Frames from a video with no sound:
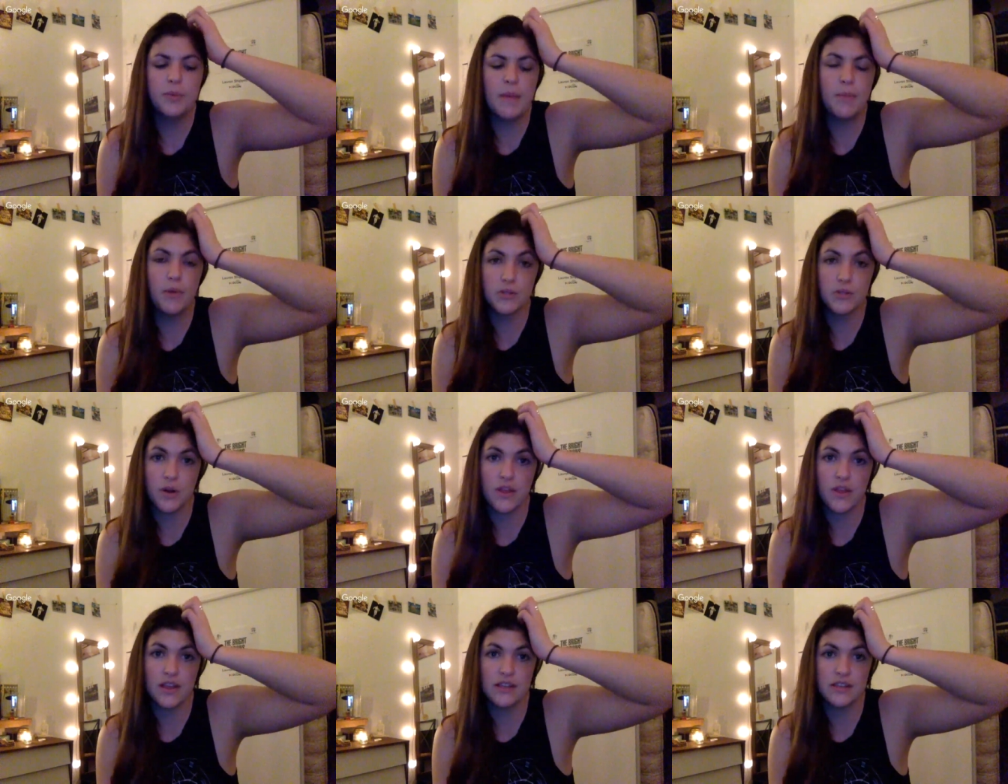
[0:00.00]
people in
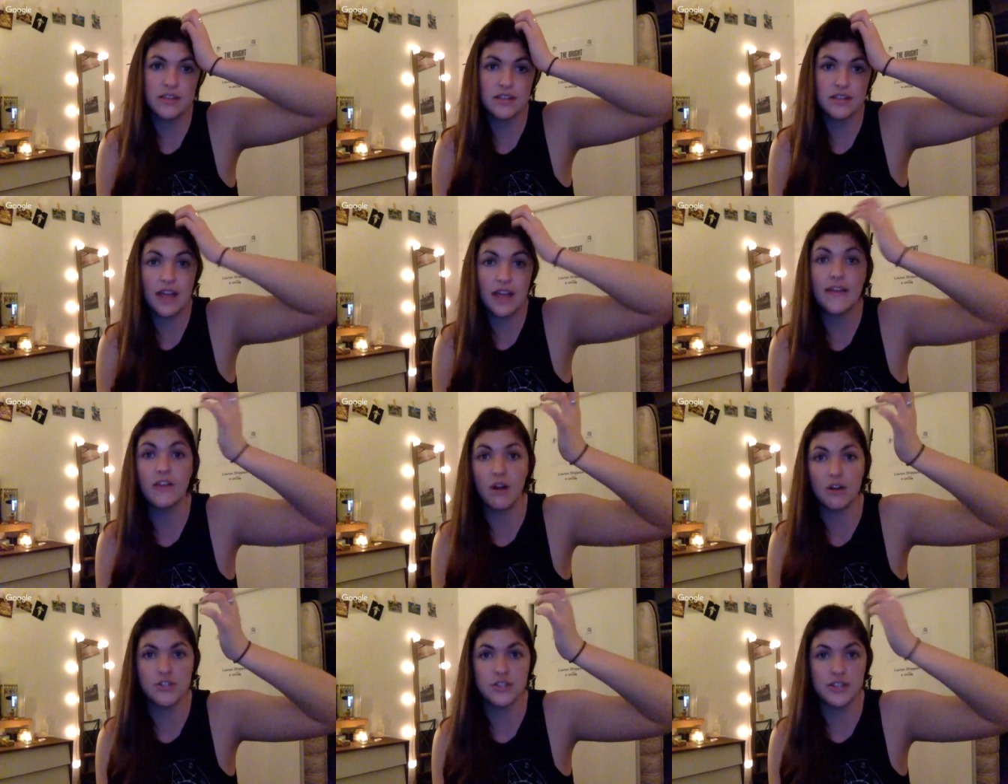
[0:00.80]
sort of these, again,
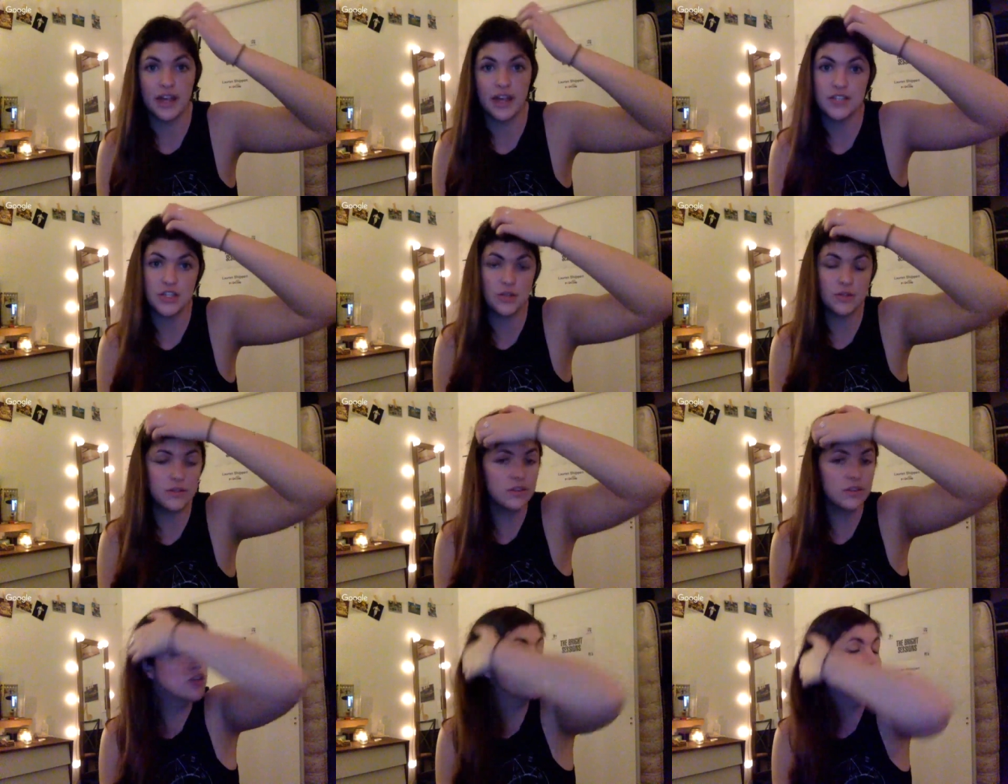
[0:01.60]
like larger
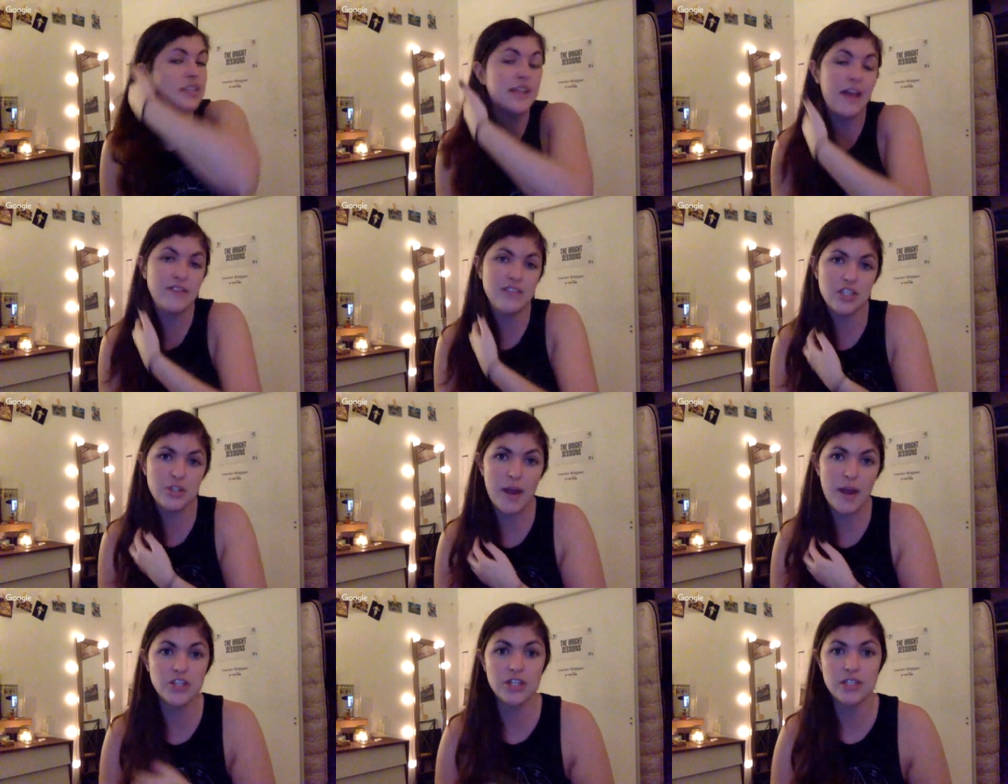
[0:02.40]
than life
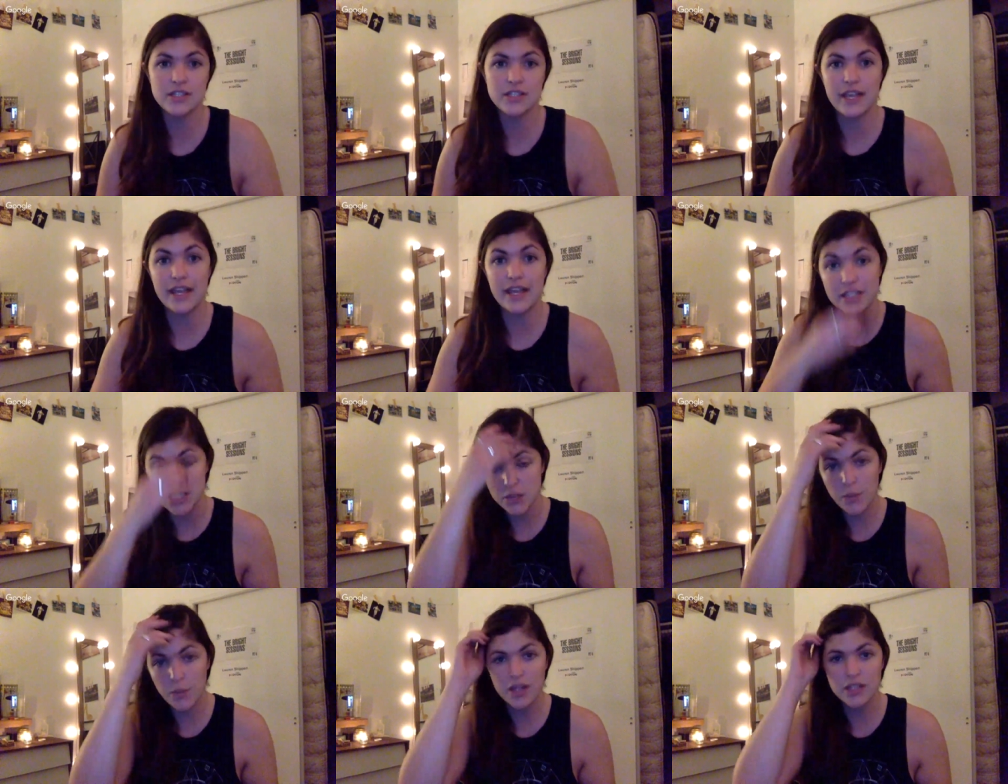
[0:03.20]
situations, like
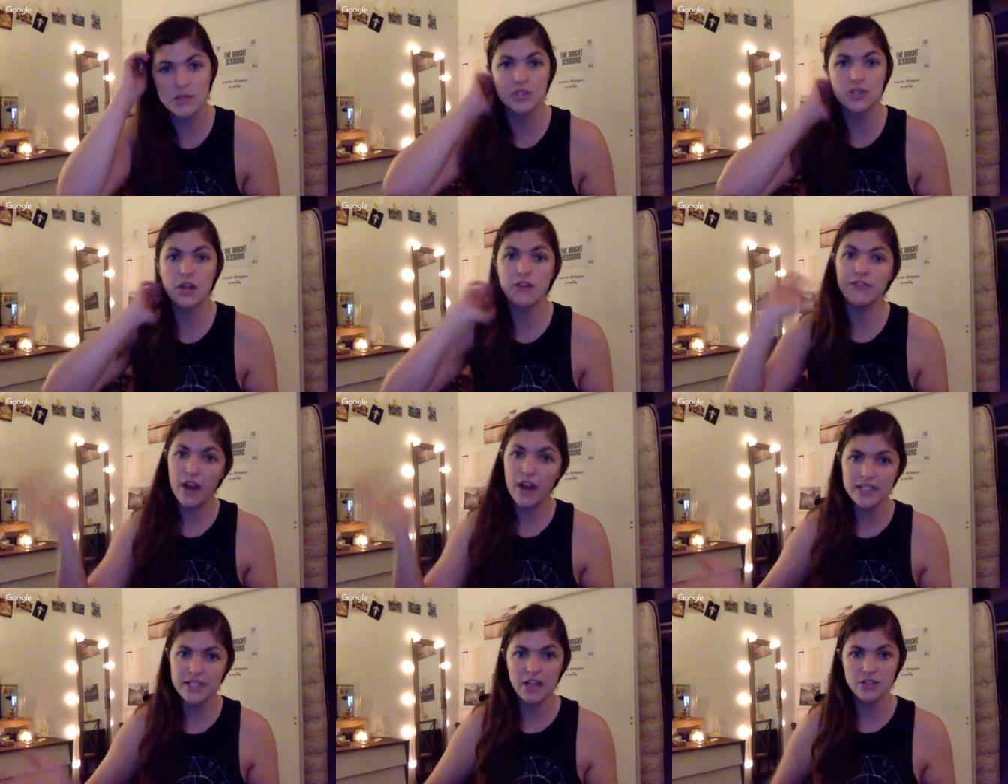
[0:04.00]
Into the Woods, which is all
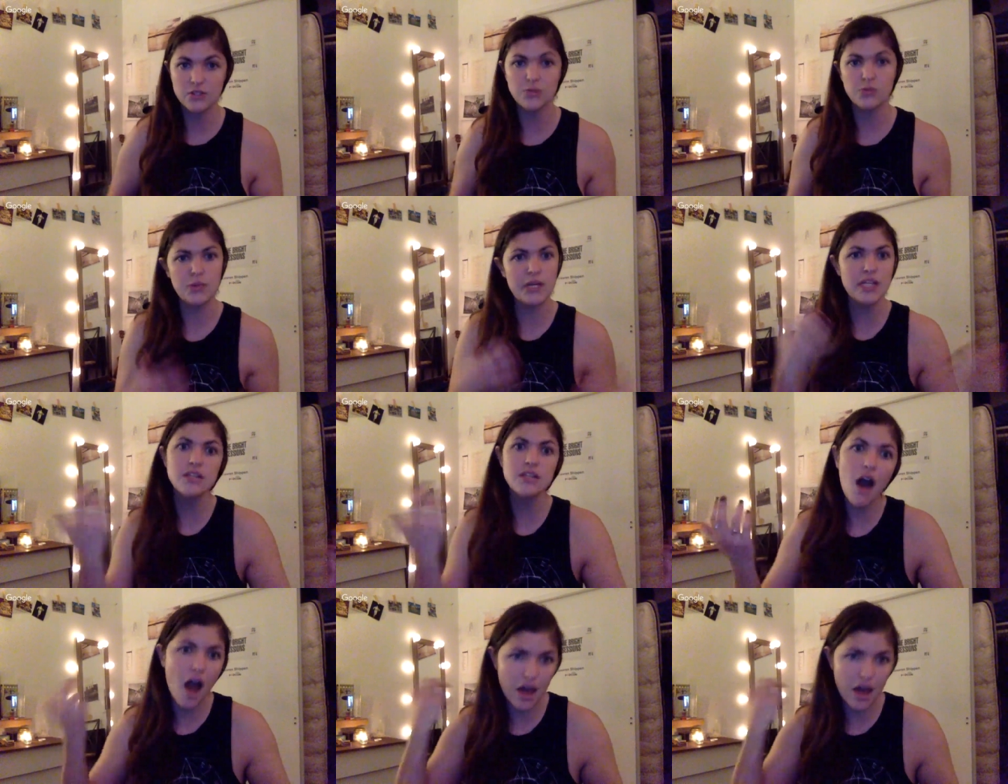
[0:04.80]
fairy tales, or Sweeney
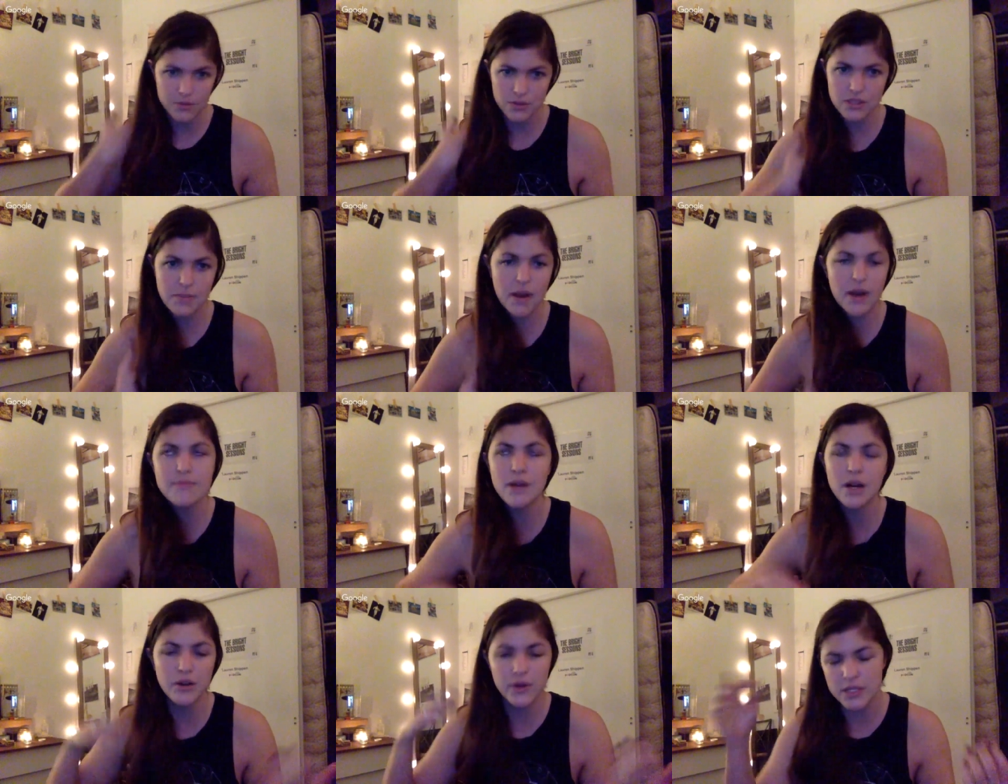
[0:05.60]
Todd, which is about a
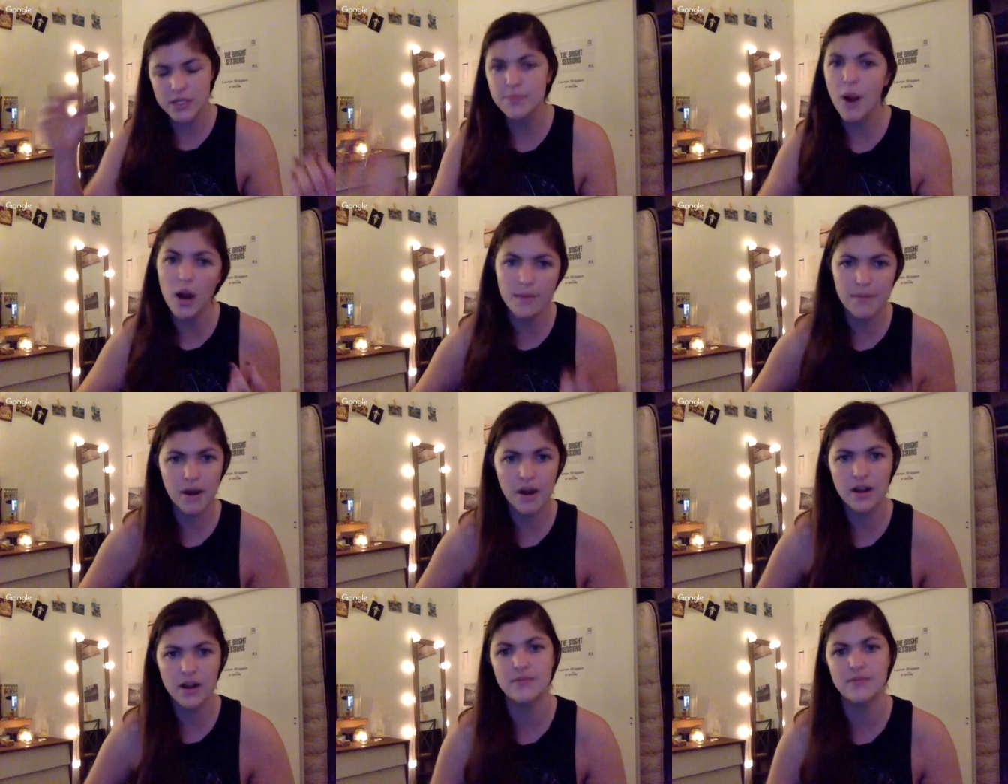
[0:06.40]
murderous barber
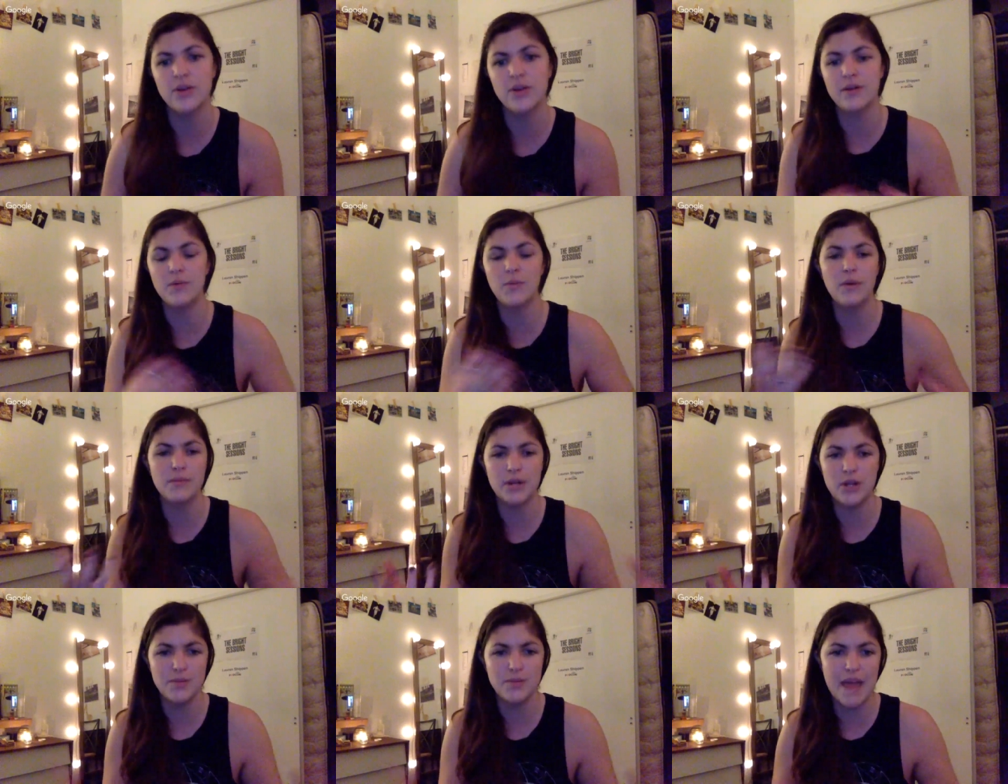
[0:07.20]
and a woman
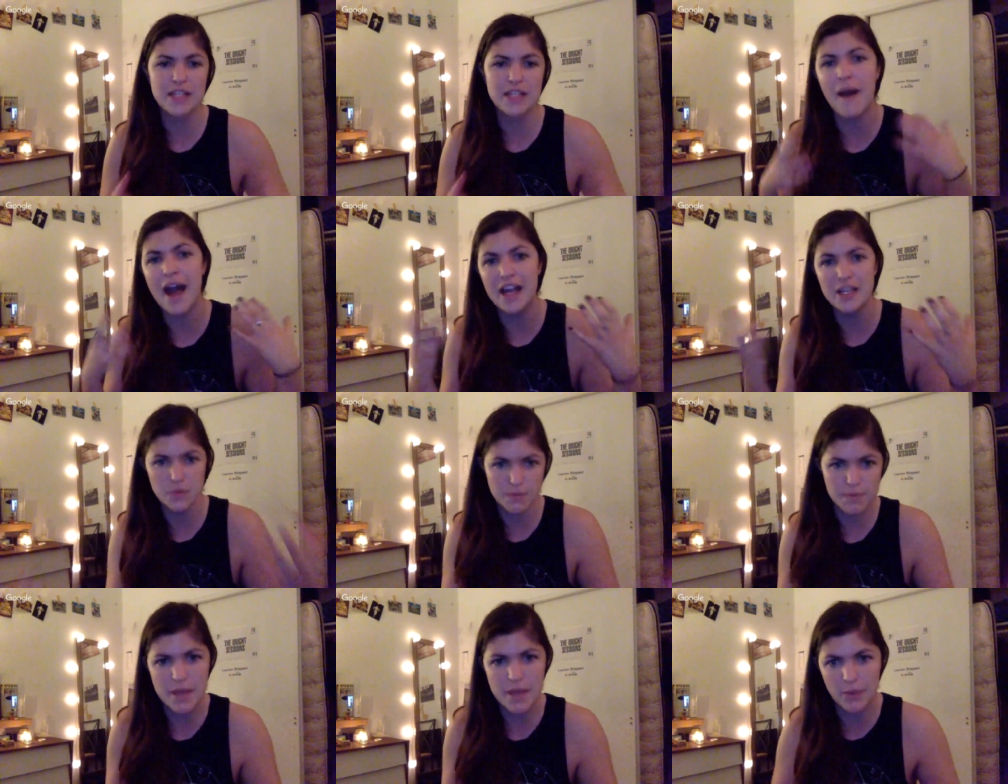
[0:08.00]
who makes pies with
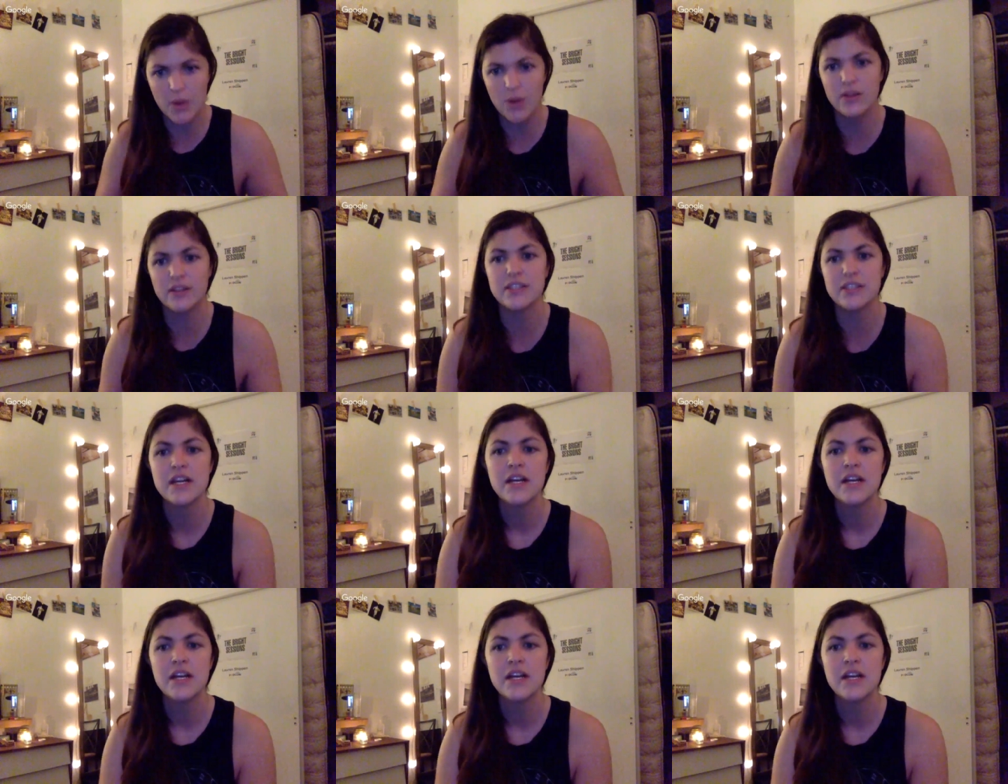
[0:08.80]
people, and